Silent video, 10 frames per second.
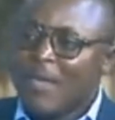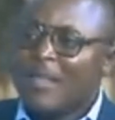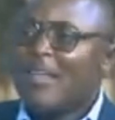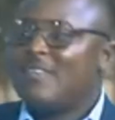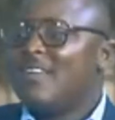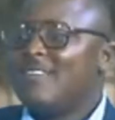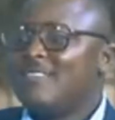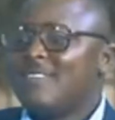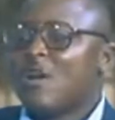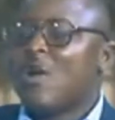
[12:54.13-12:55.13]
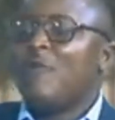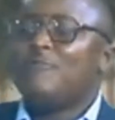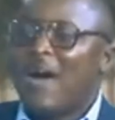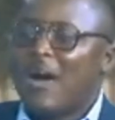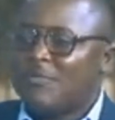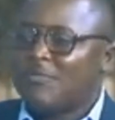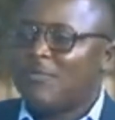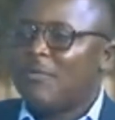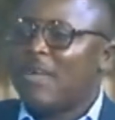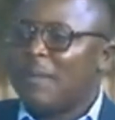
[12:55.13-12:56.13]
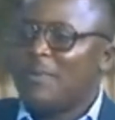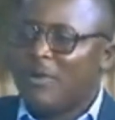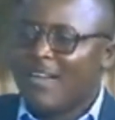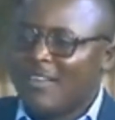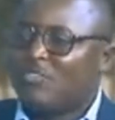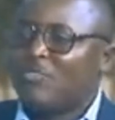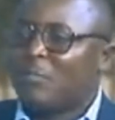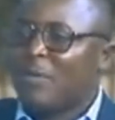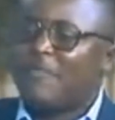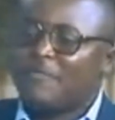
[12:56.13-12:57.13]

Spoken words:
Nigerians cough out from their pockets to pay for